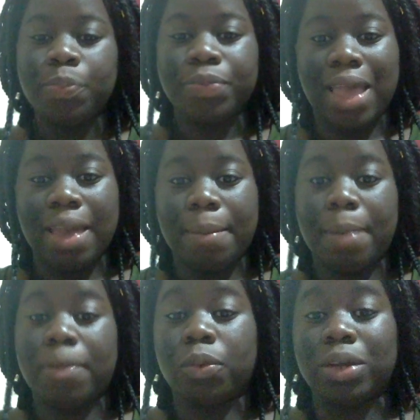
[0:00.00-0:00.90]
and my
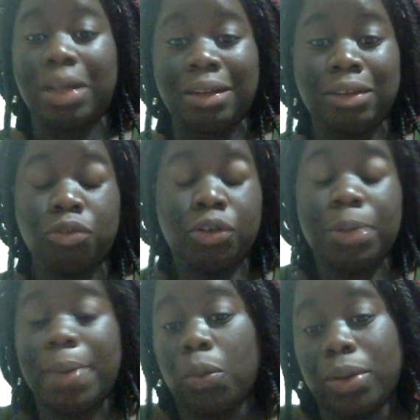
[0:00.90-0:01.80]
mother would creep
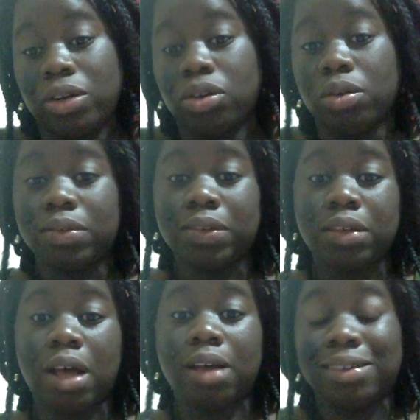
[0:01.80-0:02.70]
out of windows,
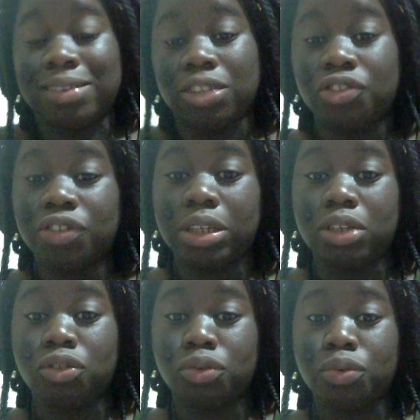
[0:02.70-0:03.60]
essentially
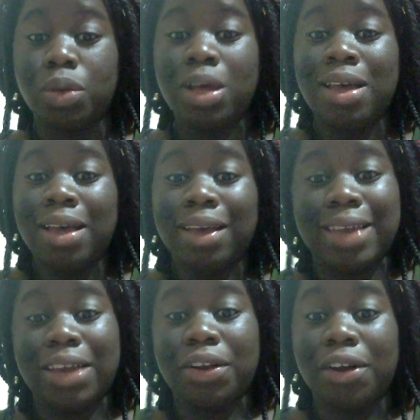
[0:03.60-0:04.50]
to
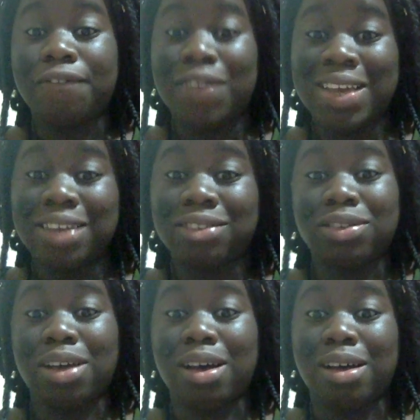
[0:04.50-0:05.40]
get her fix.
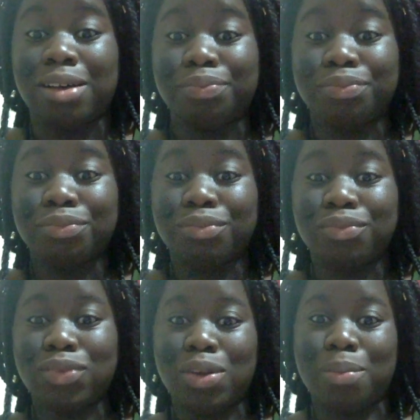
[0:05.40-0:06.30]

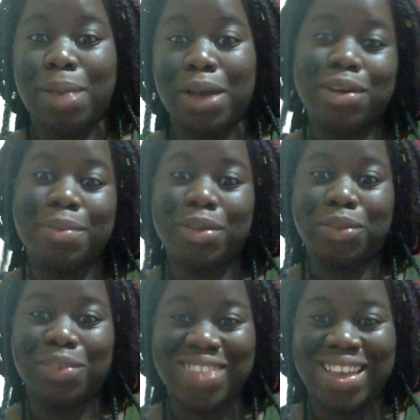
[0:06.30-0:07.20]
My grandmother
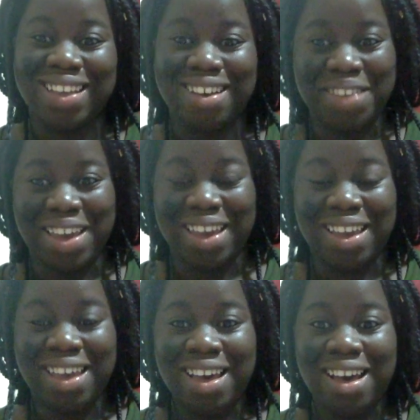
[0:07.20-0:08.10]
would think, okay,
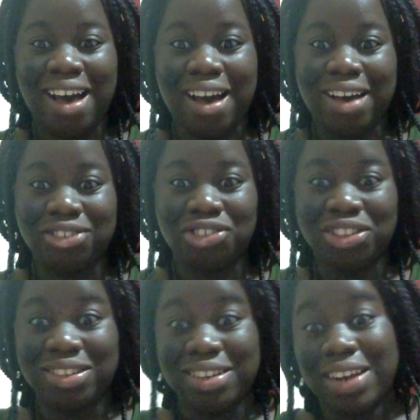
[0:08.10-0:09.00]

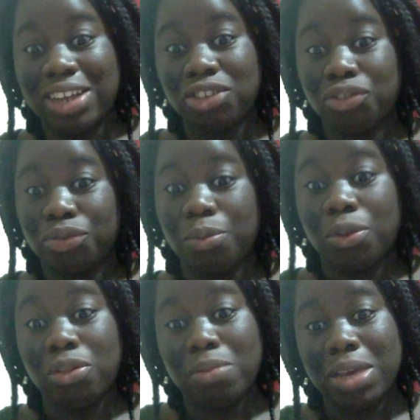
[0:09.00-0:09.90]
she's in the next room
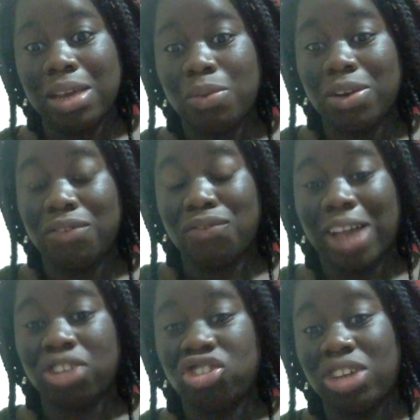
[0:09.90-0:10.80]
with me, when in
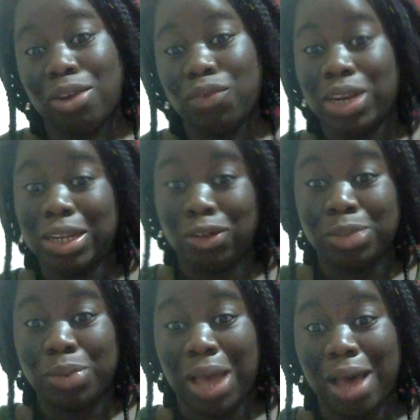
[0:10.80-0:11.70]
fact she had already
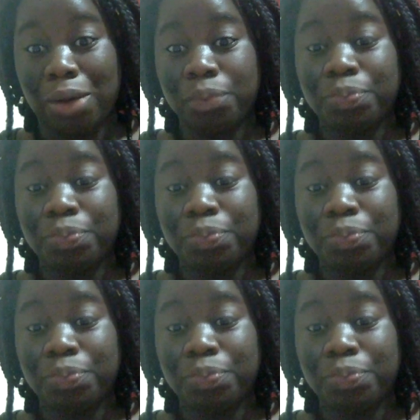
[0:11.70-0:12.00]
creeped out,